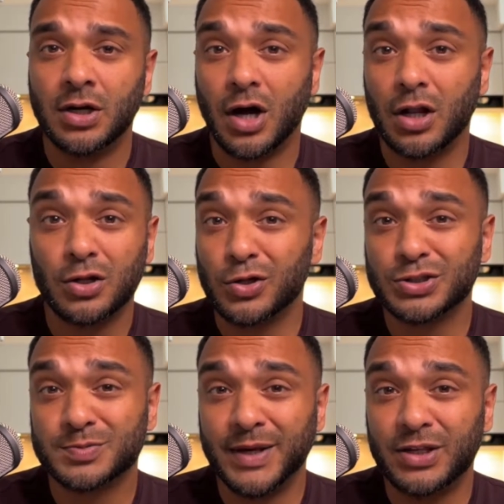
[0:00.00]
All of
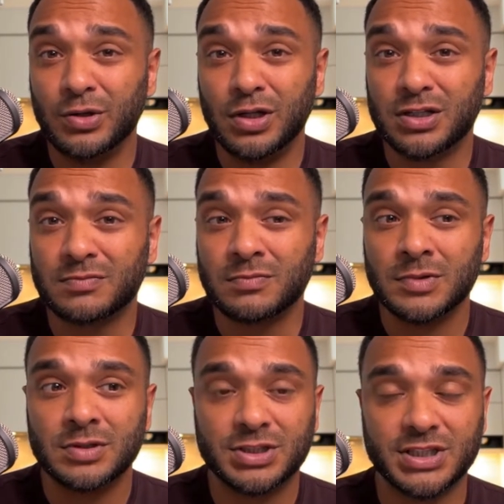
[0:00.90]
those make you look
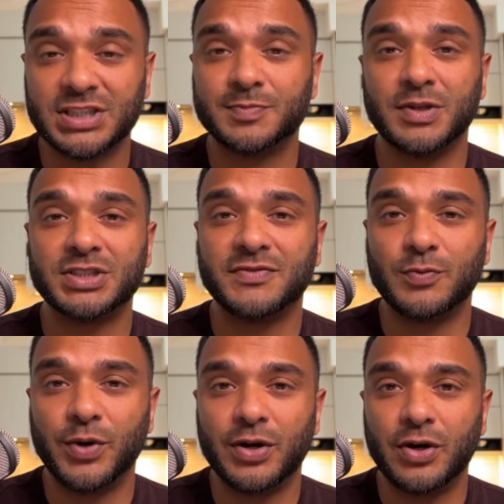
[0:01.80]
just as much of a
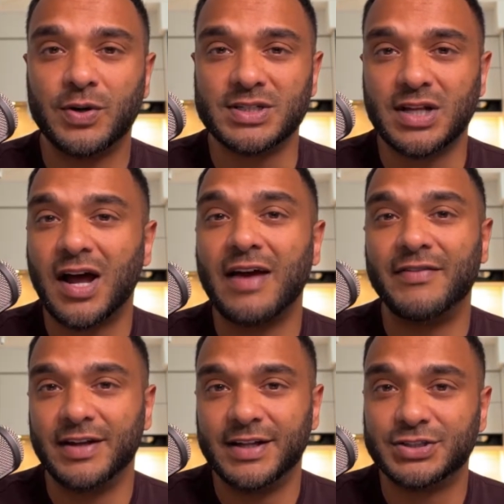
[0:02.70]
weirdo as not
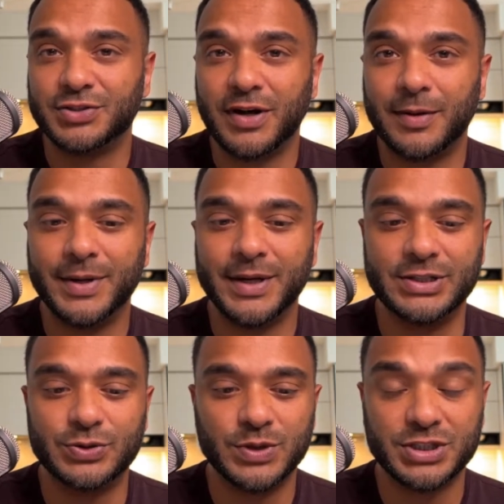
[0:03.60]
having an Instagram
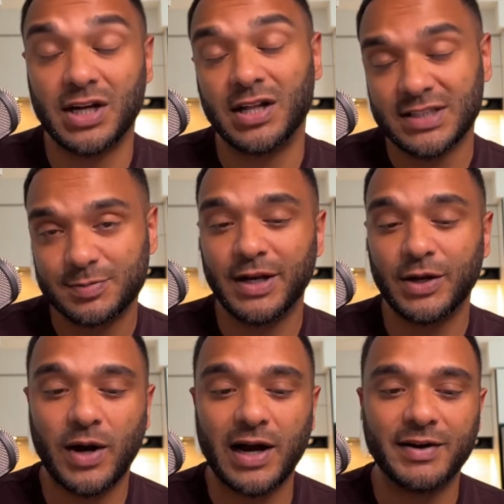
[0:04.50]
page, which I'll explain
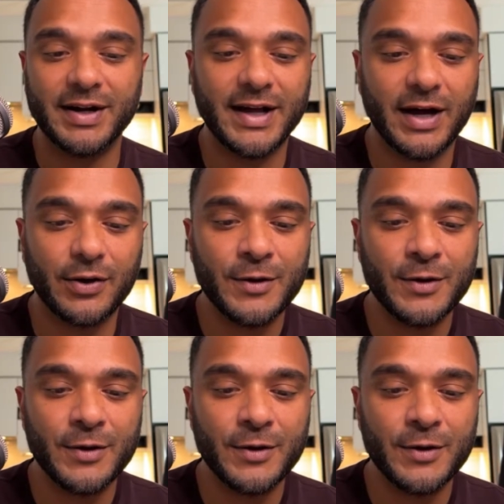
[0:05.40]
why right now.